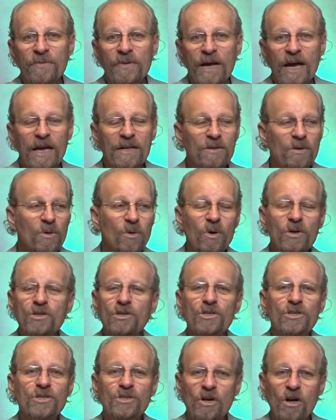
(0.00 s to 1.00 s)
And the Lord
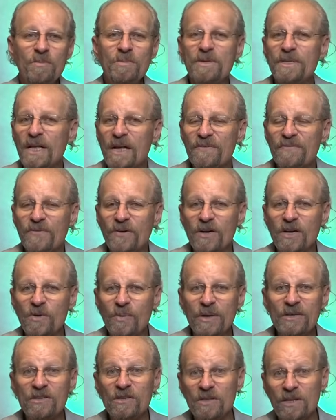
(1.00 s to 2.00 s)
just showed me that fairly
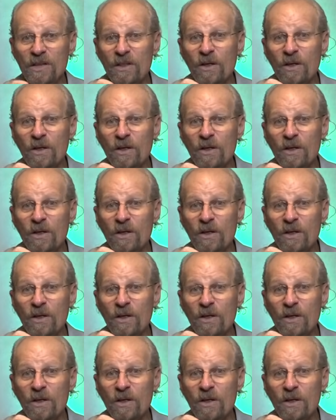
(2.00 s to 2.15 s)
recently.